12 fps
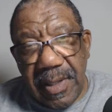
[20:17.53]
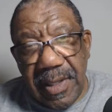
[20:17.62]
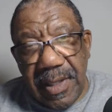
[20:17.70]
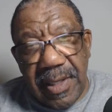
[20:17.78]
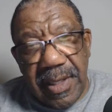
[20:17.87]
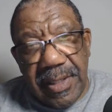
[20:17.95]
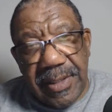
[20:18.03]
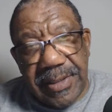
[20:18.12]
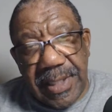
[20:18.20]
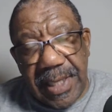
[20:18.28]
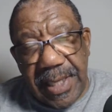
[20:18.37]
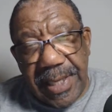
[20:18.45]

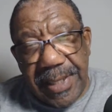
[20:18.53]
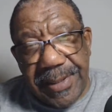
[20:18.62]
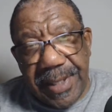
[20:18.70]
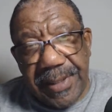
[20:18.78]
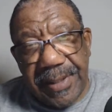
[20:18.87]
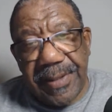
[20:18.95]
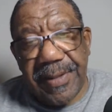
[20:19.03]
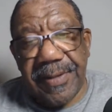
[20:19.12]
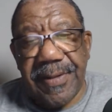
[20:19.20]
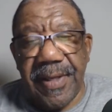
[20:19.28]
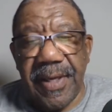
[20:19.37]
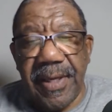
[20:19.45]
and none other
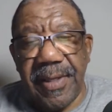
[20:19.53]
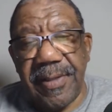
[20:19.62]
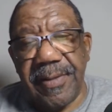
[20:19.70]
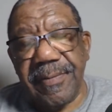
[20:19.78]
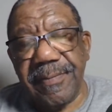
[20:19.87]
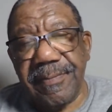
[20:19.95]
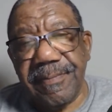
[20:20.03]
than